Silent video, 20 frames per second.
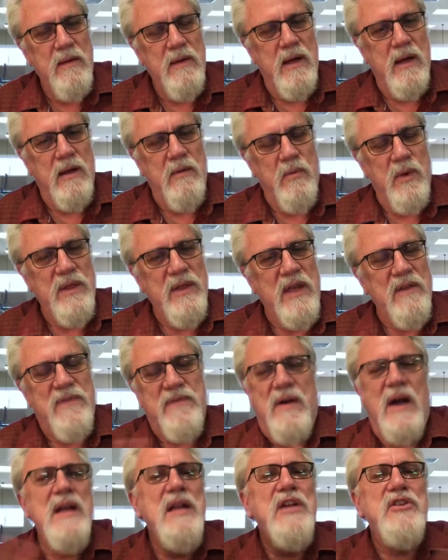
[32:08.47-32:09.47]
And when they
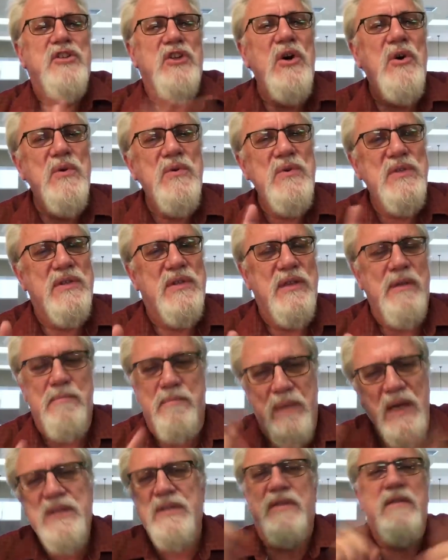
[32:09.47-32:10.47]
finally chose the
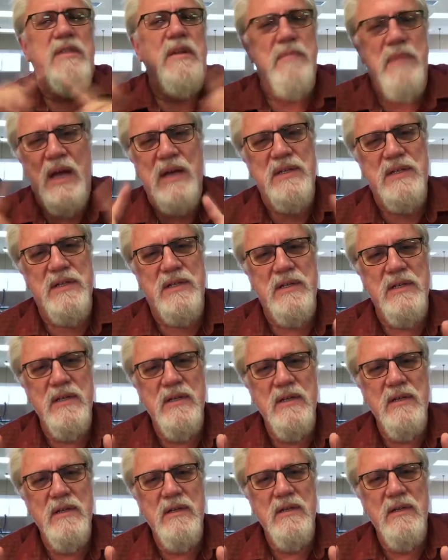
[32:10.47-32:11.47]
best of the best,
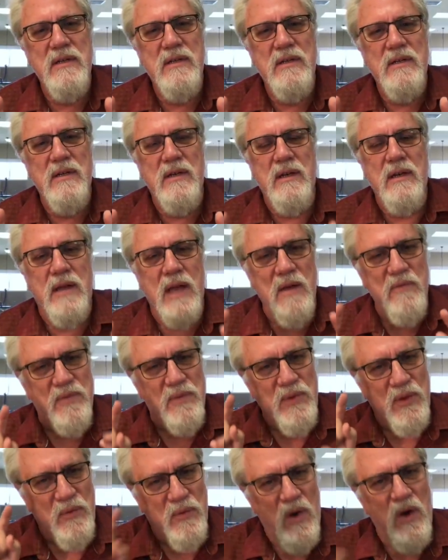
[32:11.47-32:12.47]
he came
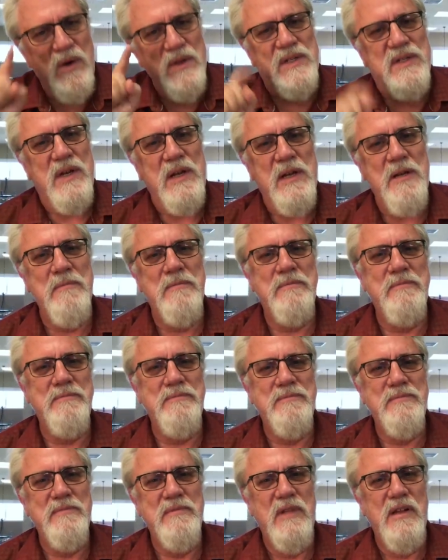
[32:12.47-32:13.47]
from the wrong city,
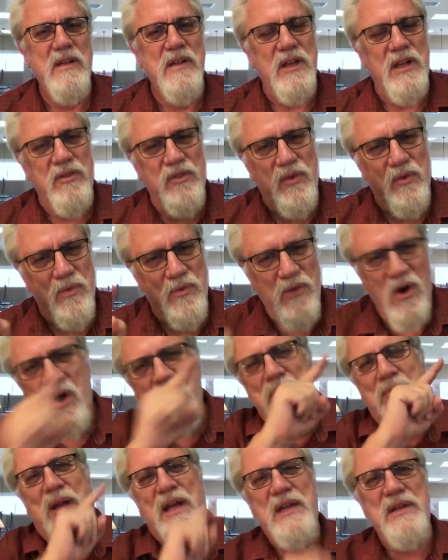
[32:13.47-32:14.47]
in the
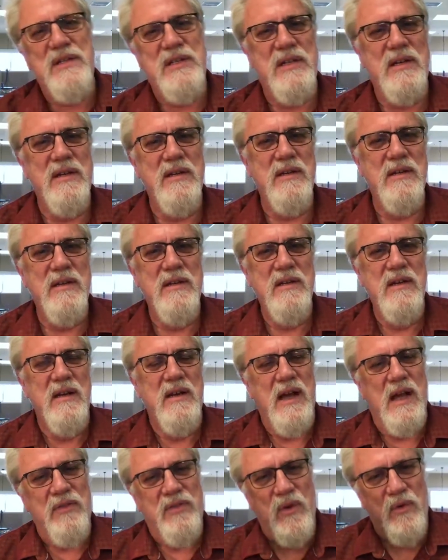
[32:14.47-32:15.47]
wrong place,
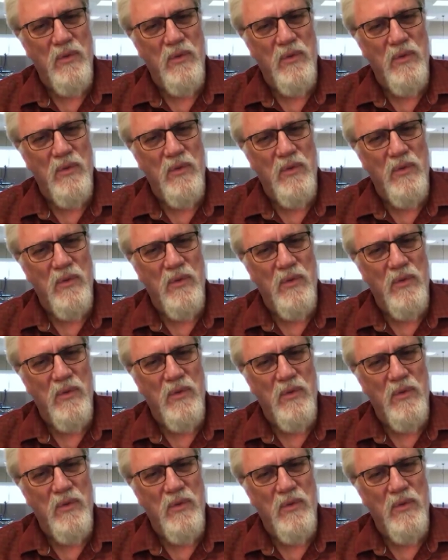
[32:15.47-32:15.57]
at the